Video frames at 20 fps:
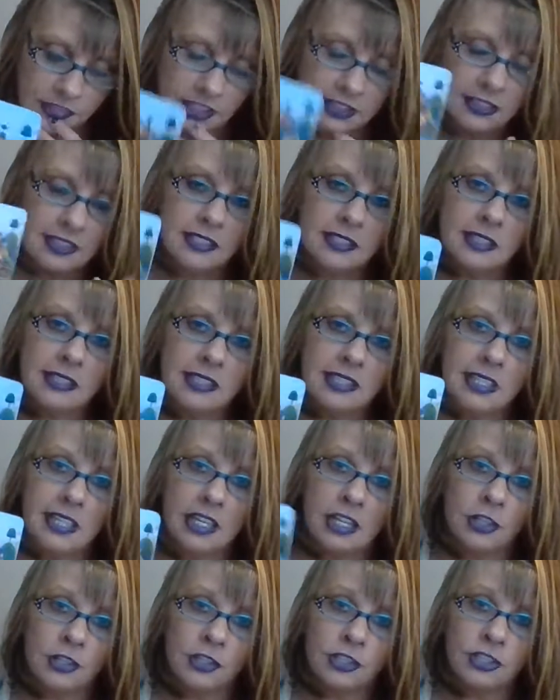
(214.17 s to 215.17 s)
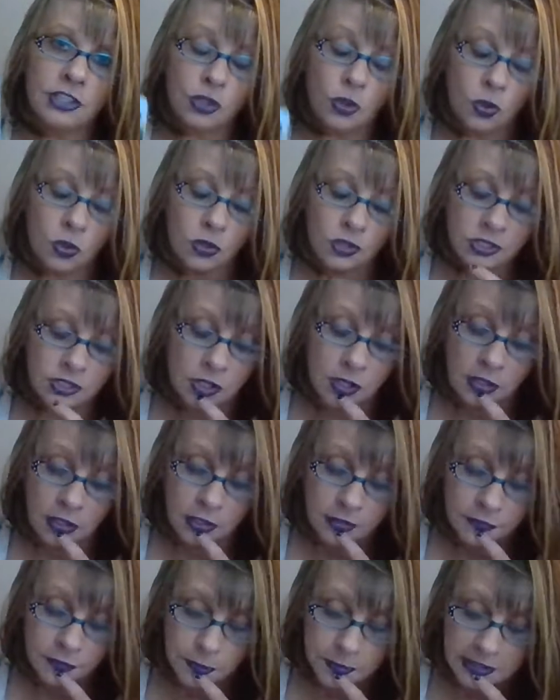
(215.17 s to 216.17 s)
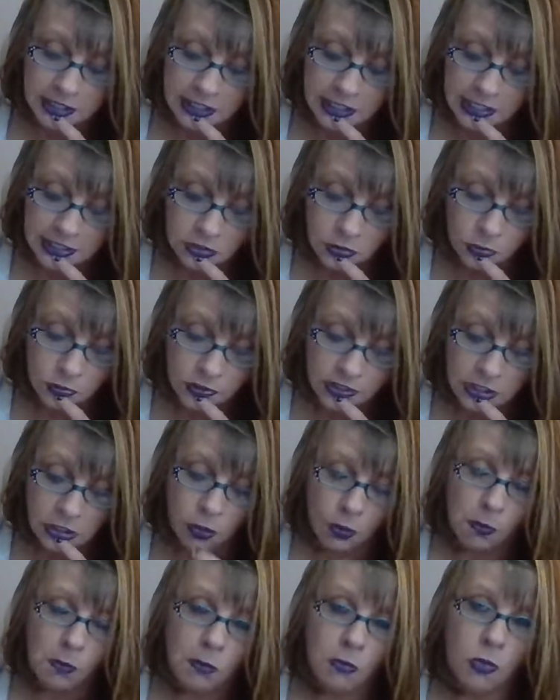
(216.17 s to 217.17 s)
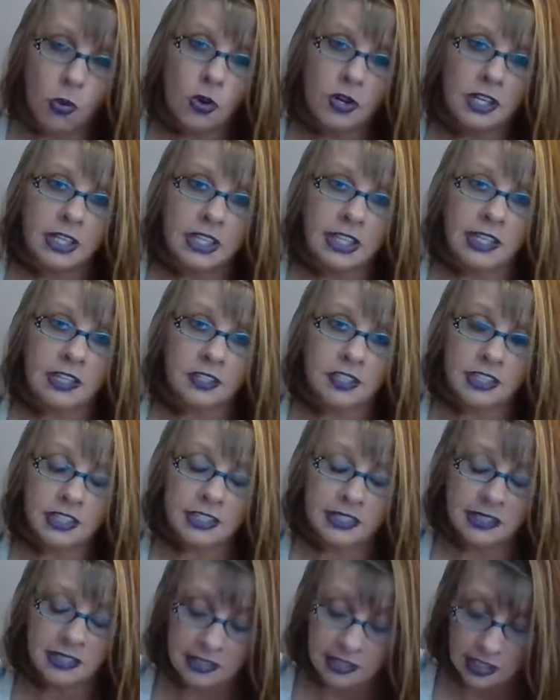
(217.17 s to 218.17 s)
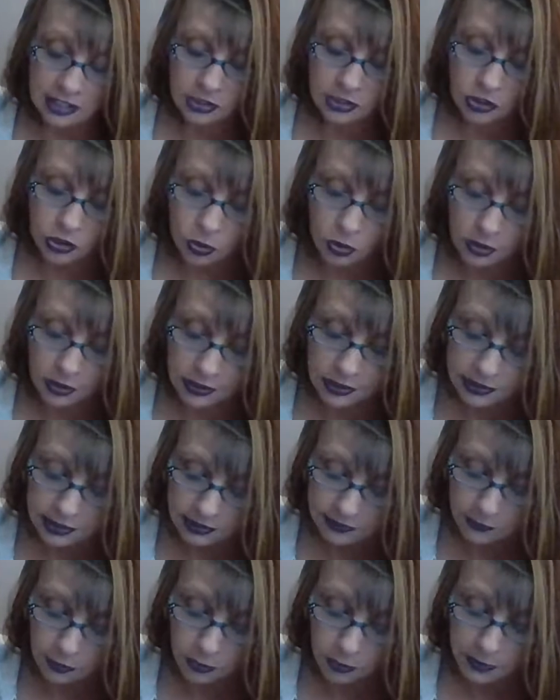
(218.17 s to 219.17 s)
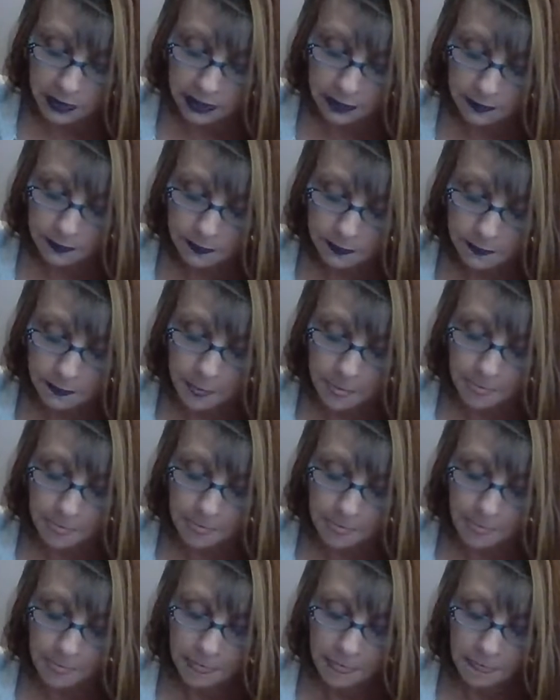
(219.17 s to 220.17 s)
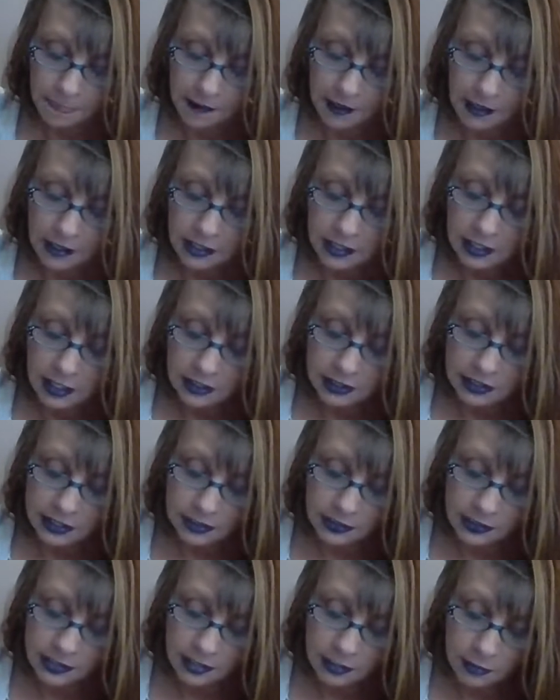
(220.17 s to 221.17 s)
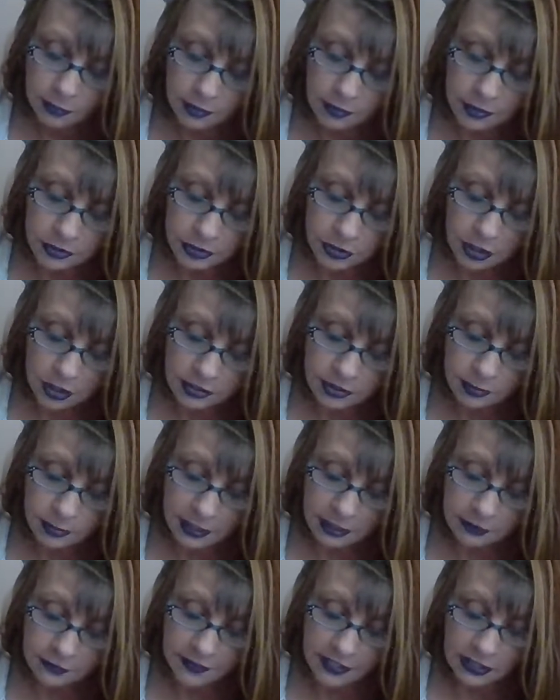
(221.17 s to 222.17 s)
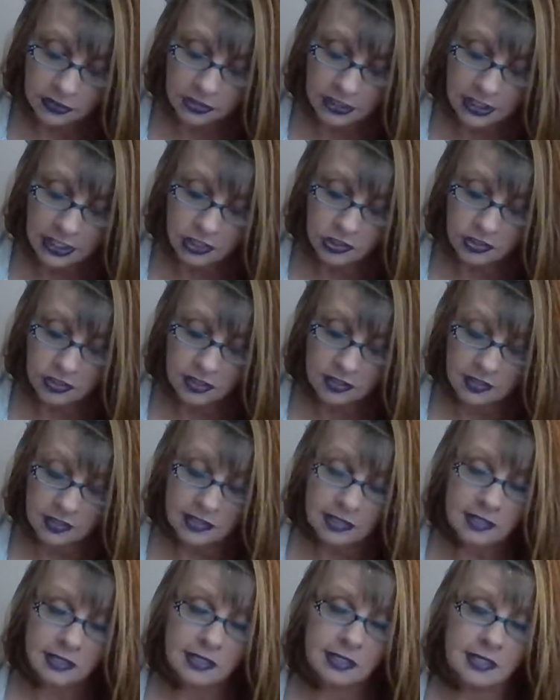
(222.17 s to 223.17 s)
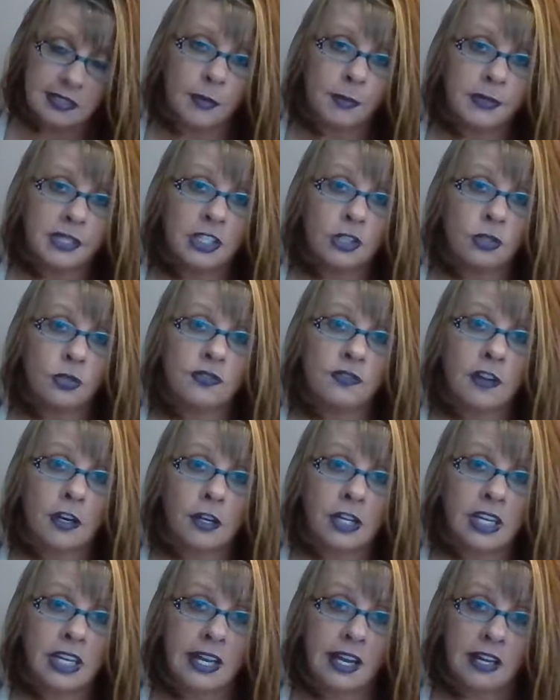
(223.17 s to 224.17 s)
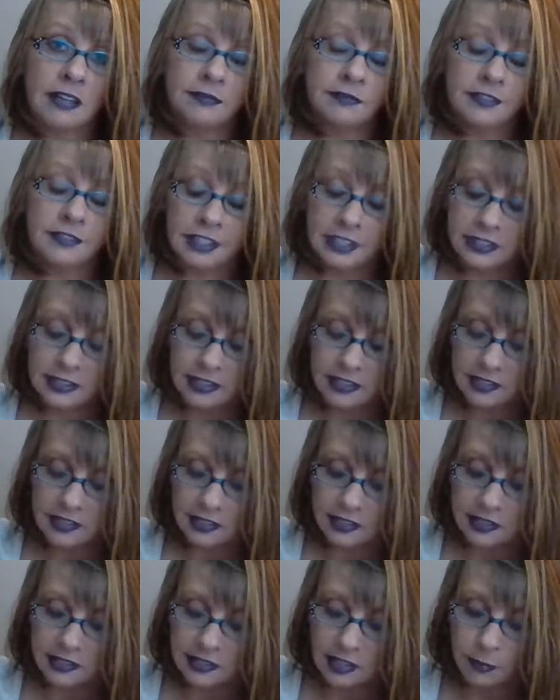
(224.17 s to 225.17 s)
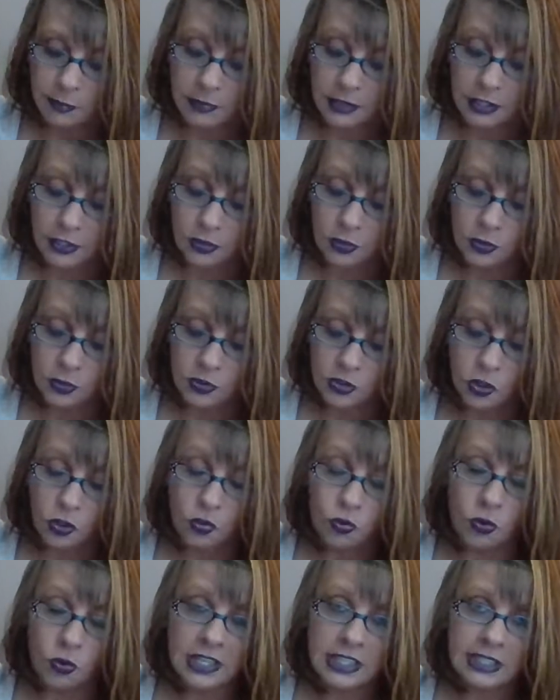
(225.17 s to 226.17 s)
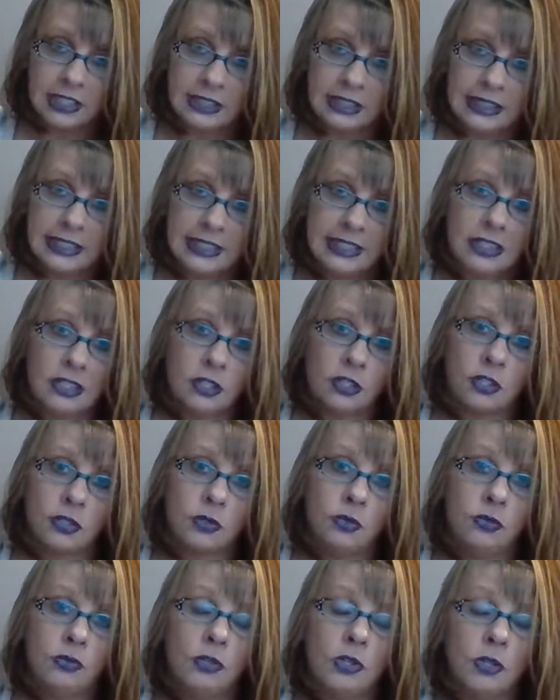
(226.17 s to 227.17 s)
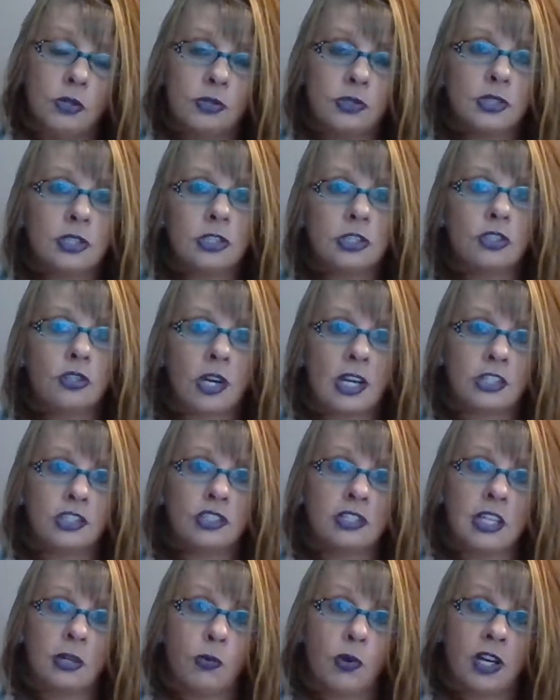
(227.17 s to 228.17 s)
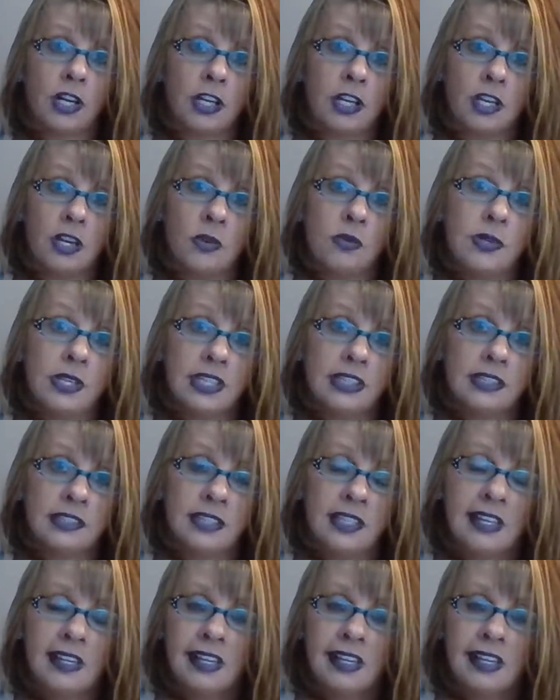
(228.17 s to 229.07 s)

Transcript: This is the Aries Taurus card for me as a reader. More Aries than Taurus for me. Now, the emperor talks about foundation. This is somebody who's very confident. This is somebody who's a great leader who knows the direction they want to go in